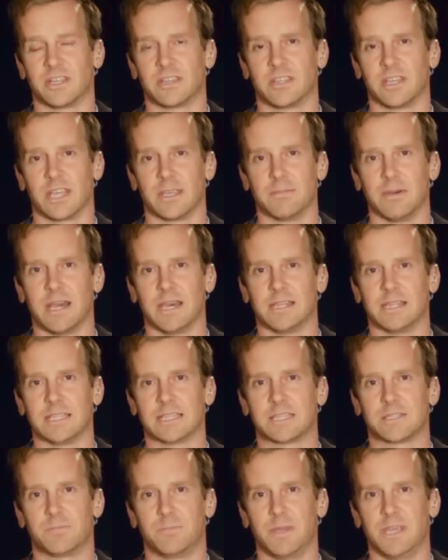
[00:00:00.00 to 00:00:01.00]
thing about
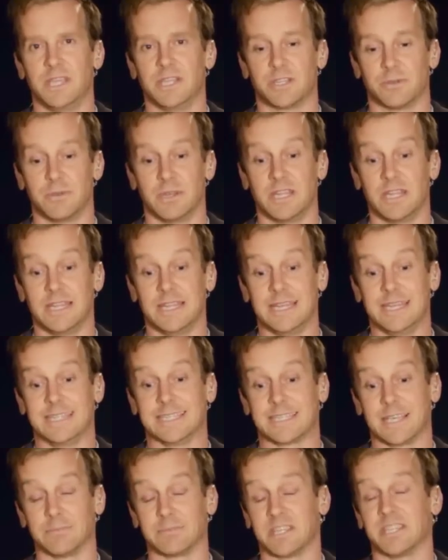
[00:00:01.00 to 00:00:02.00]
this speech, I mean, in, in,
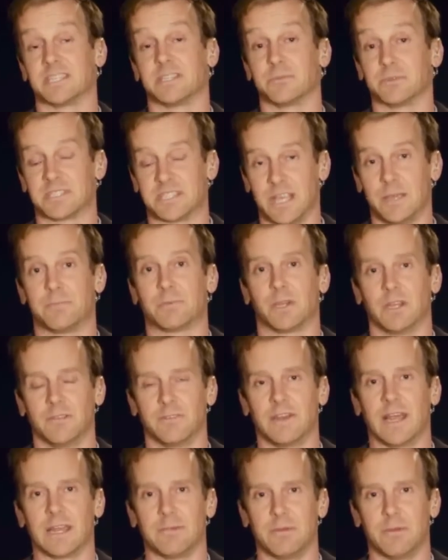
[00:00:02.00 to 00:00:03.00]
some sense, it was typical
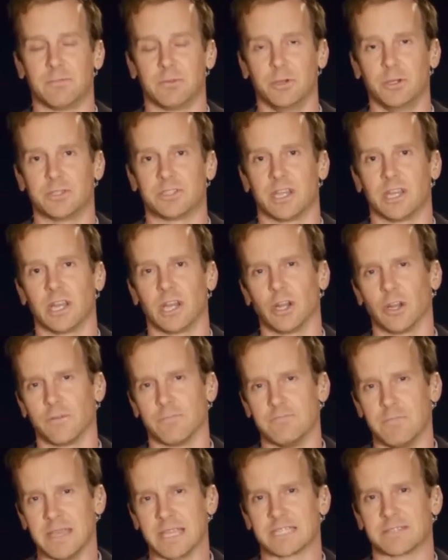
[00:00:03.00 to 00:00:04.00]
of Vladimir Putin. A lot
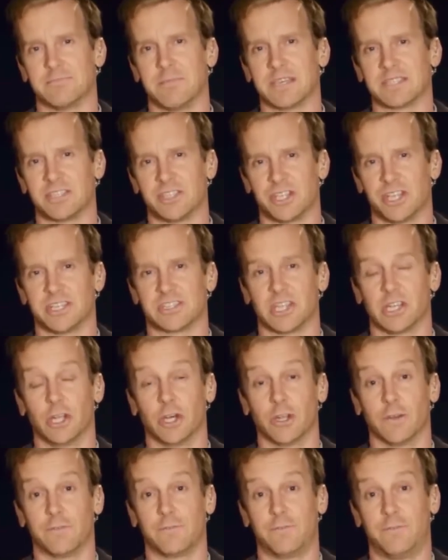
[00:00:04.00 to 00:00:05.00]
of mixed messages, a
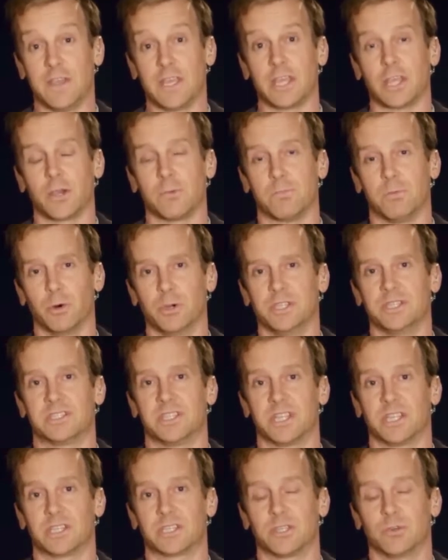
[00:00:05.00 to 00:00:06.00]
lot of finger
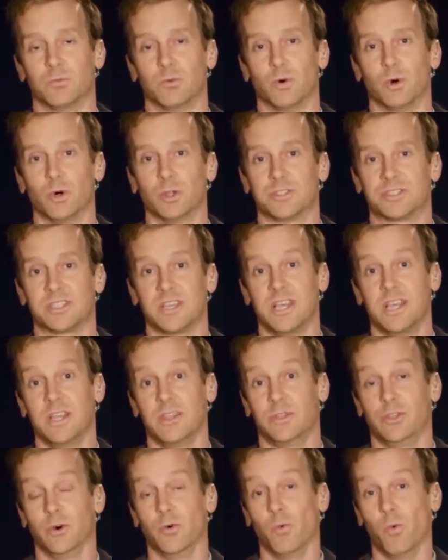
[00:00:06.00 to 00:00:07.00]
pointing towards
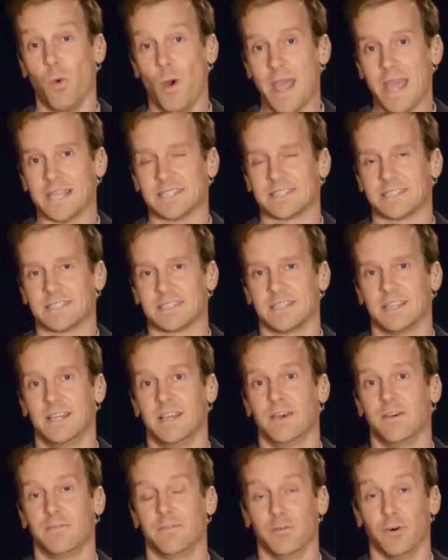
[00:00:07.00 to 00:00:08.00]
the West
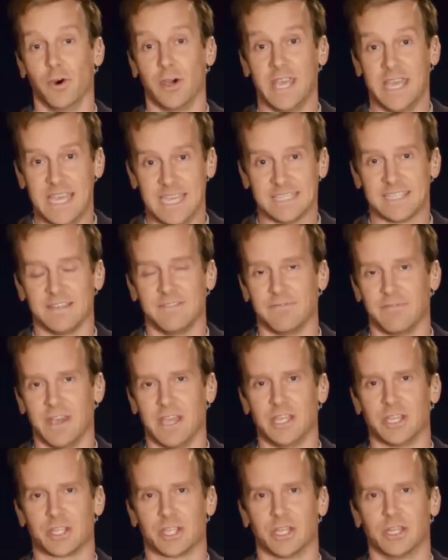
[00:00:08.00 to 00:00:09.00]
for his
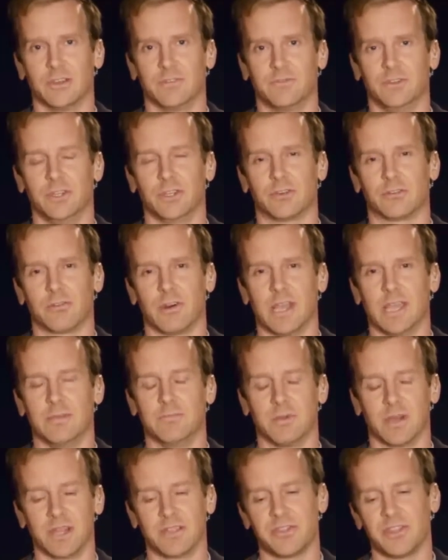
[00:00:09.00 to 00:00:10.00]
invasion of
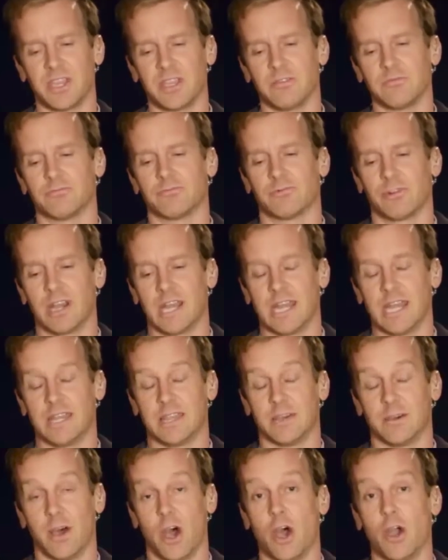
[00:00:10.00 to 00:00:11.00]
Ukraine. But I think really
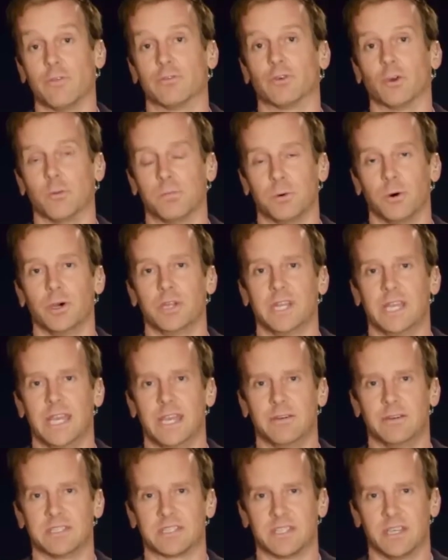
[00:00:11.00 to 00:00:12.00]
the overall point
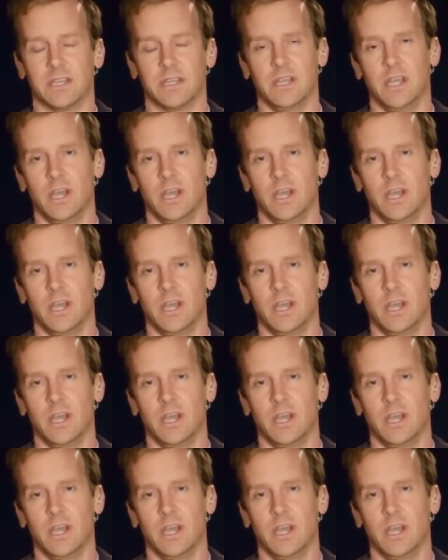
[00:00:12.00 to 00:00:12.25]
here is that